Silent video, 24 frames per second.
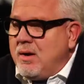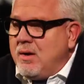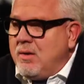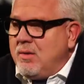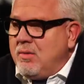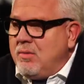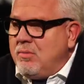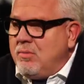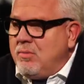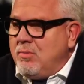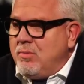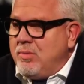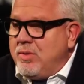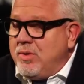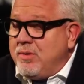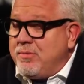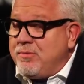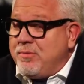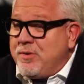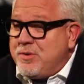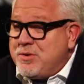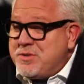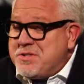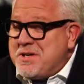the
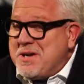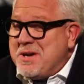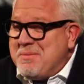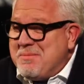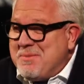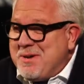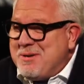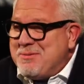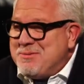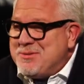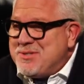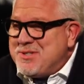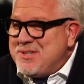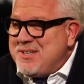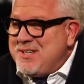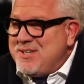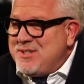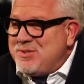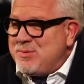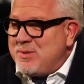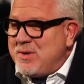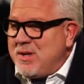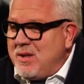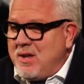first time I was in
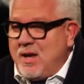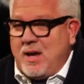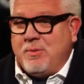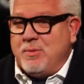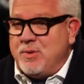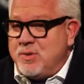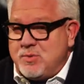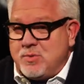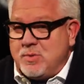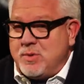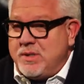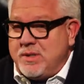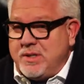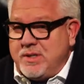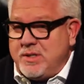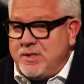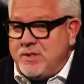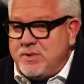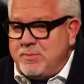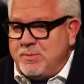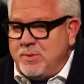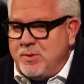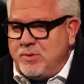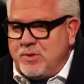Israel, I was really
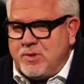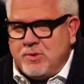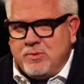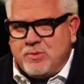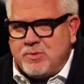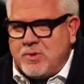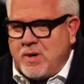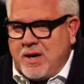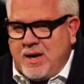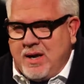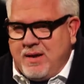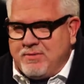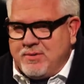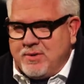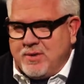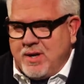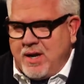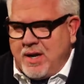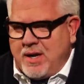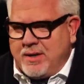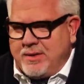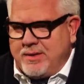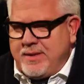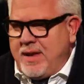spooked. It was right after
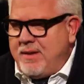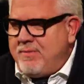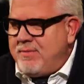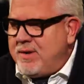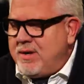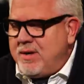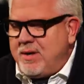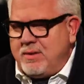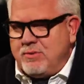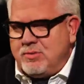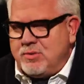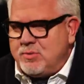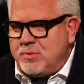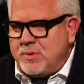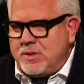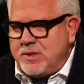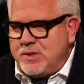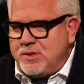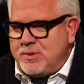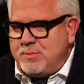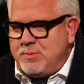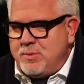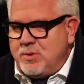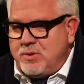9/11. Mm-hmm. I was really
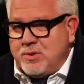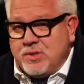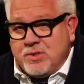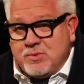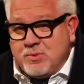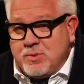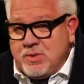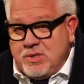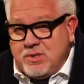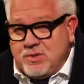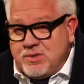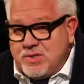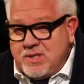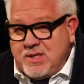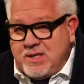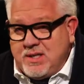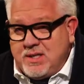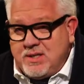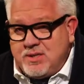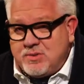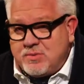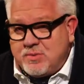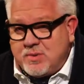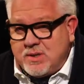spooked because when you see
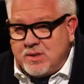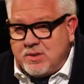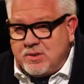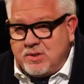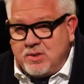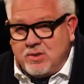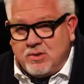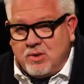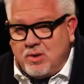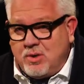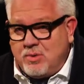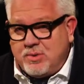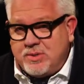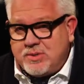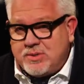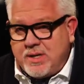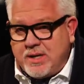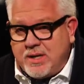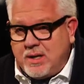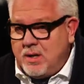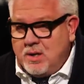Israel, you're always like,